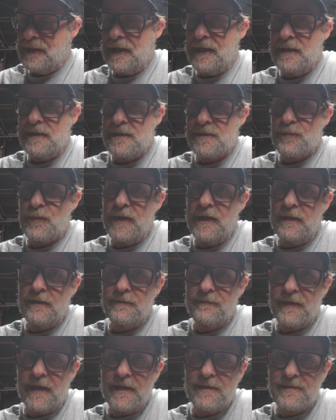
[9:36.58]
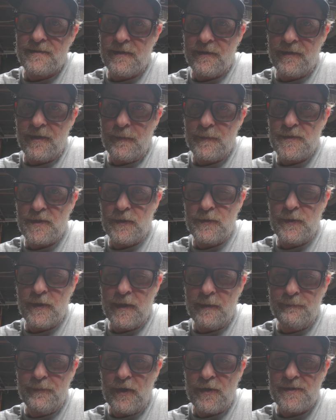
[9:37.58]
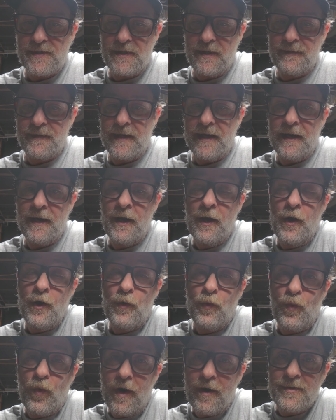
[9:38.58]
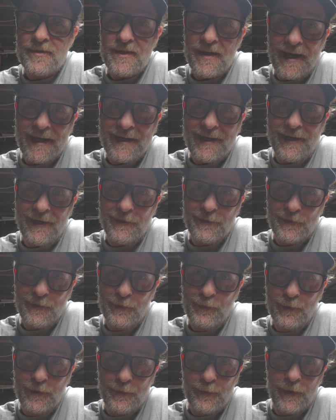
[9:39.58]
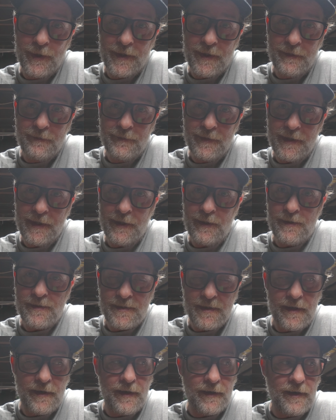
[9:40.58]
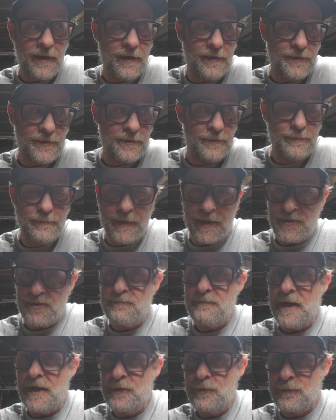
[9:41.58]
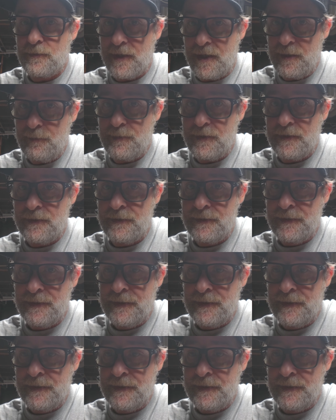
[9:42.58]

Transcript: later this week, the vans turn up, so I'll do an unboxing on that, whilst I can't do woodworking videos and I can't do much manual labour.